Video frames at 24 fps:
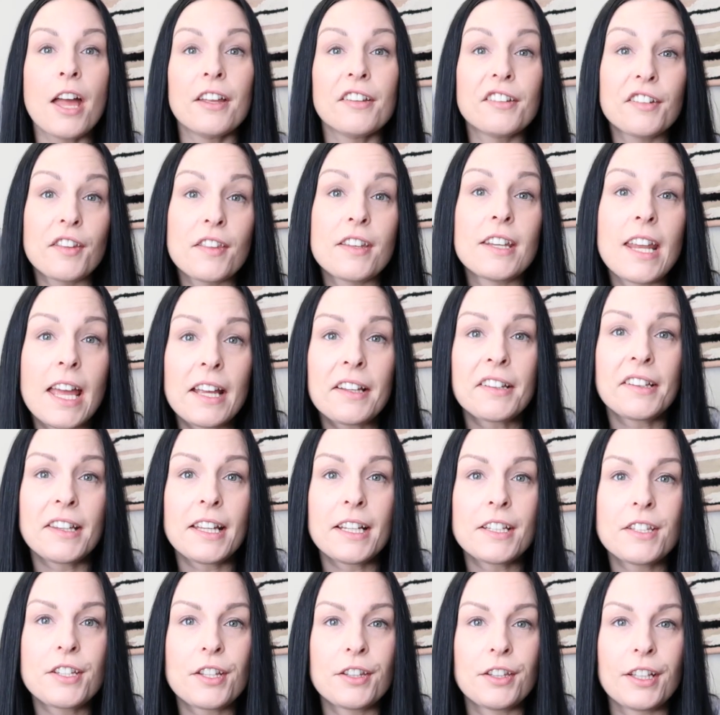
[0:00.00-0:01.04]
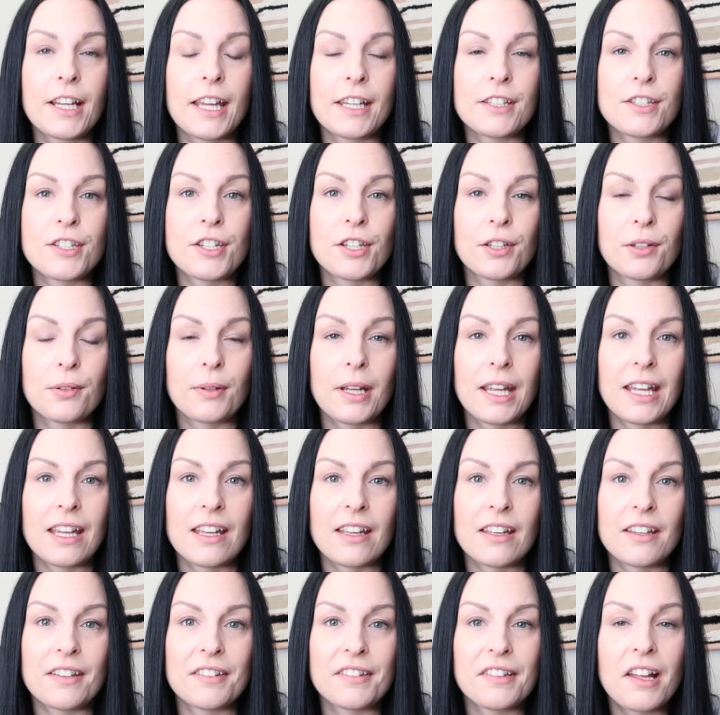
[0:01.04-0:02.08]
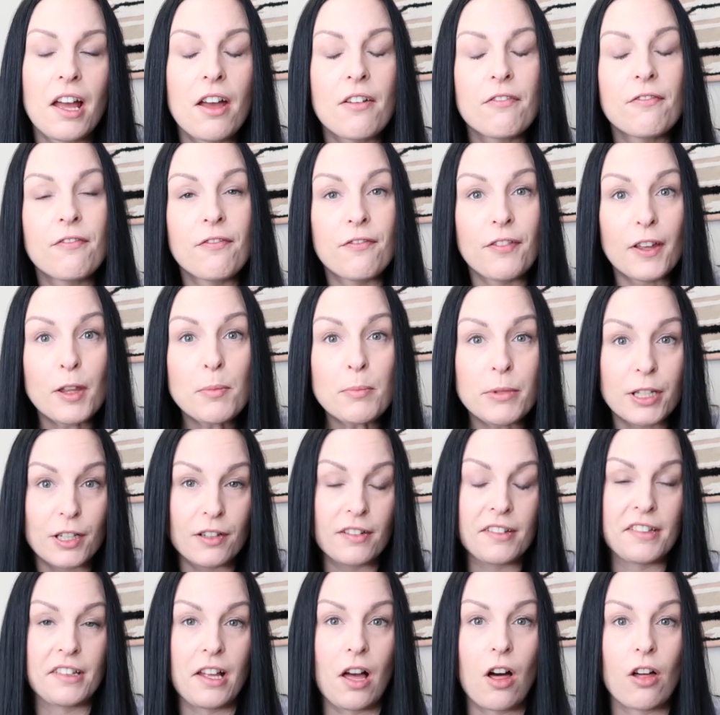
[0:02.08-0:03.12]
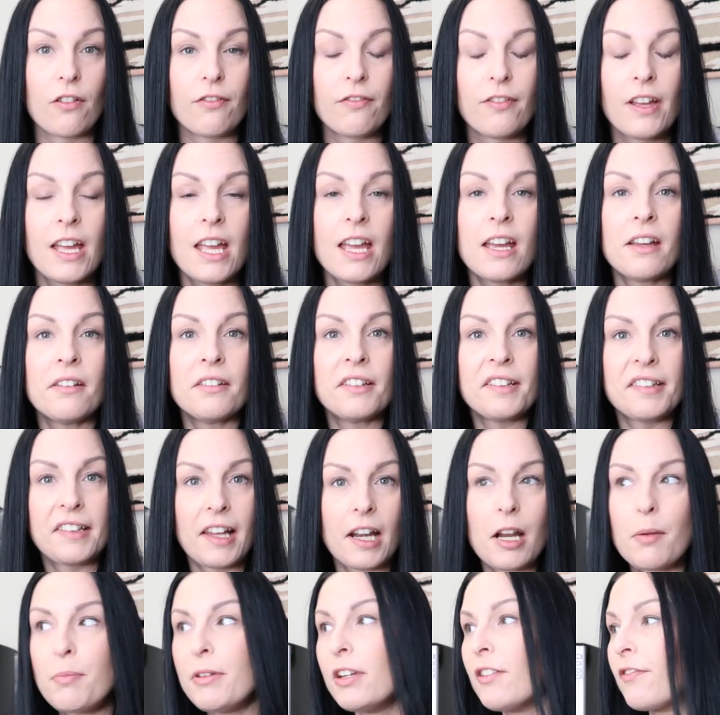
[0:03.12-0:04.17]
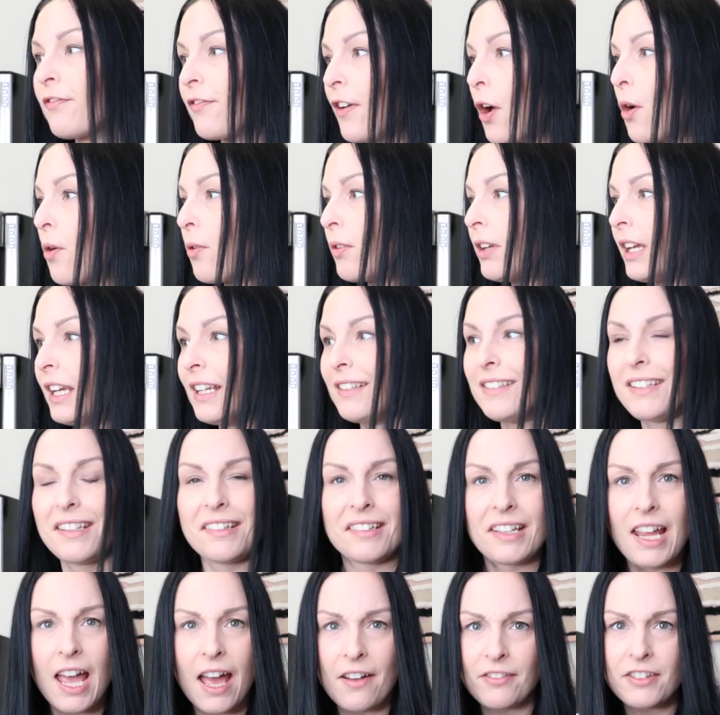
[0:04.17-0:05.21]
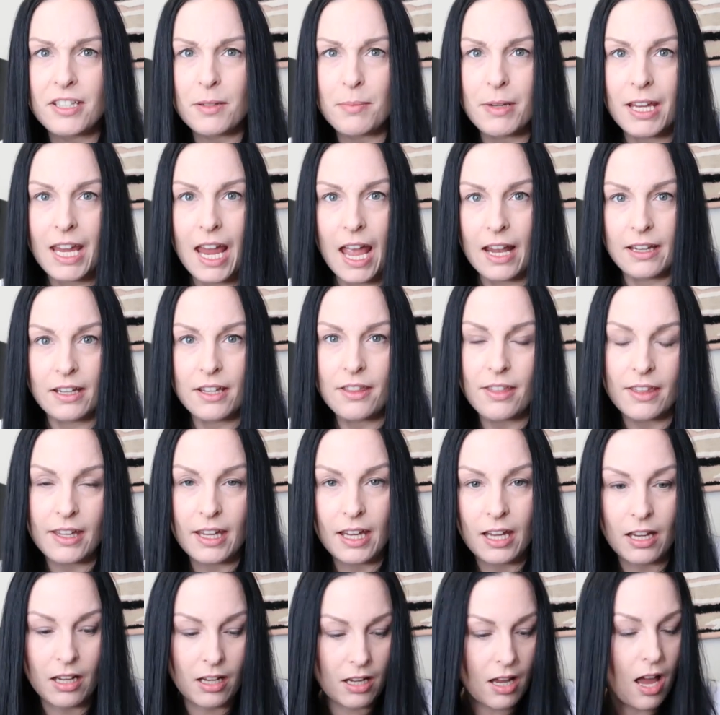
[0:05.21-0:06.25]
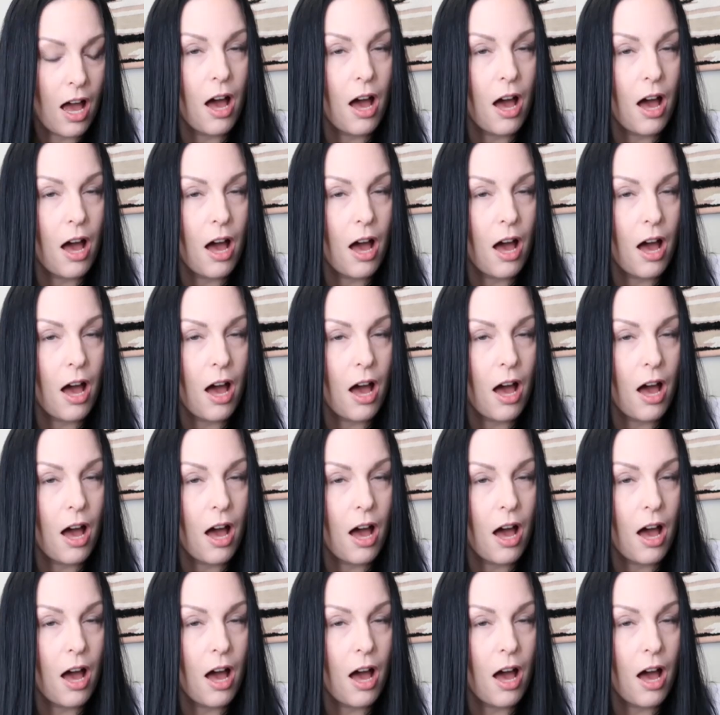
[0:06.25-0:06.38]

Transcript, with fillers: So the next thing to look into is film yourself. Set up your phone. It doesn't have to be anything